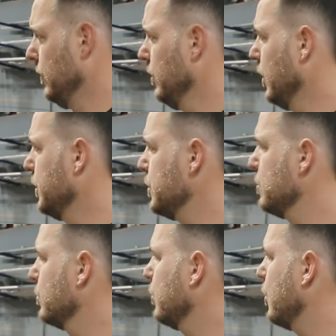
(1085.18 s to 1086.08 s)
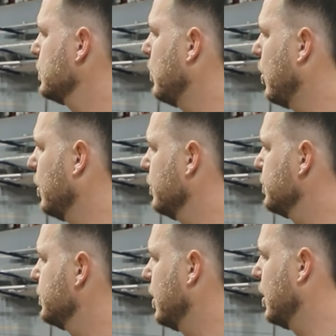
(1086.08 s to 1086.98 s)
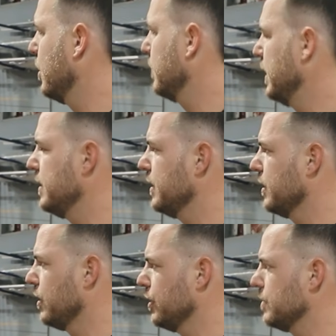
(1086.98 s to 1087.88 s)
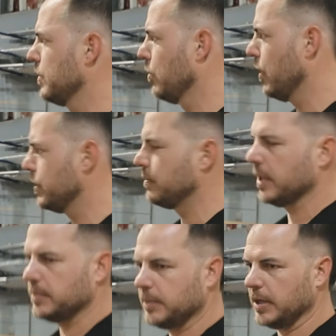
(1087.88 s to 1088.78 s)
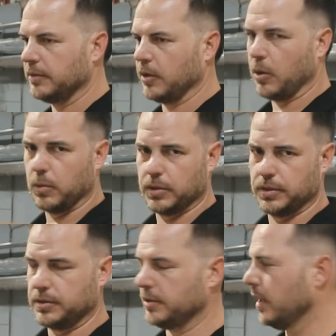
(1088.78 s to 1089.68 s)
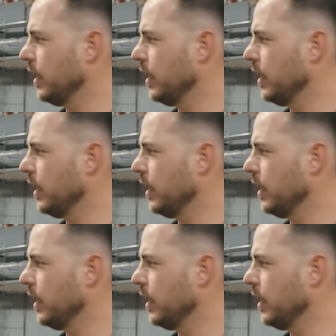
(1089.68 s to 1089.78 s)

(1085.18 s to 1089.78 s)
additional crossbars, anything the customer wants, press brake holders,